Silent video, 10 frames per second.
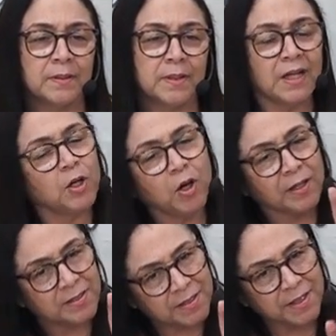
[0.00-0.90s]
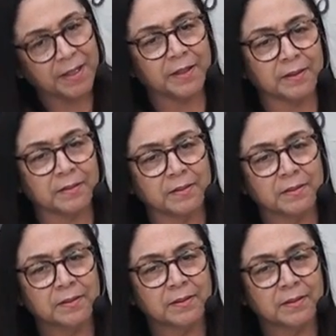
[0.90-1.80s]
And God is saying,
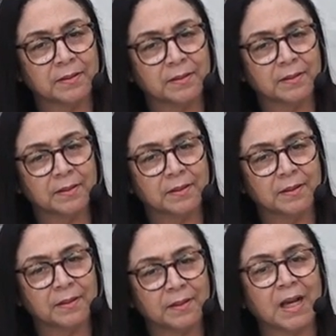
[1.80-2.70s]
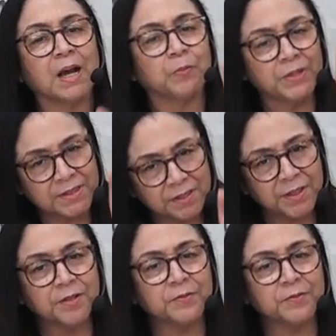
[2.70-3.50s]
I'm returning